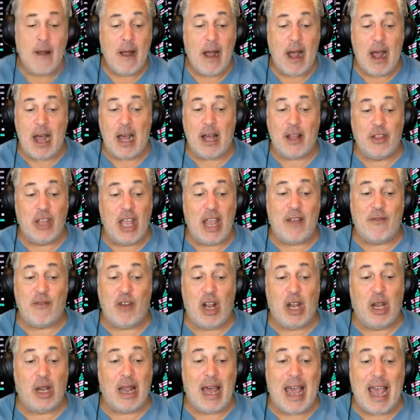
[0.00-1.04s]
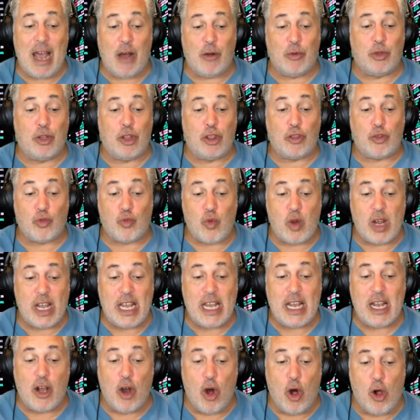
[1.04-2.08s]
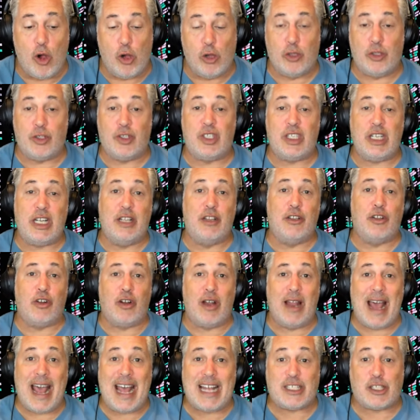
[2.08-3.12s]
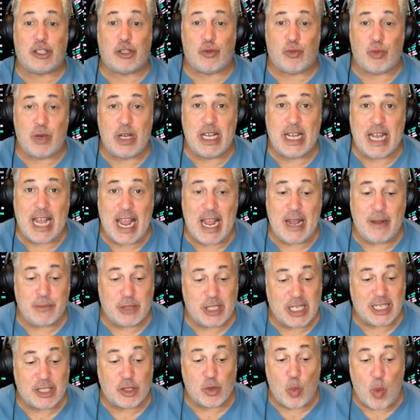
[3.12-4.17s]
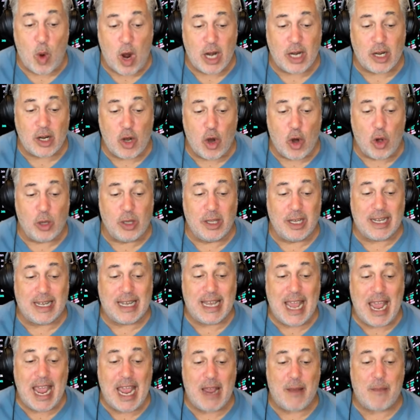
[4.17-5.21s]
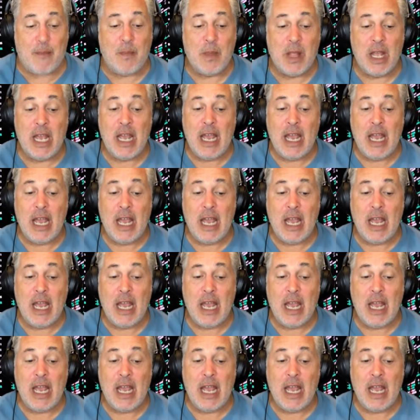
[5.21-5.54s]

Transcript: Uh, they've allowed three goals in their last three games. That's one goal a game.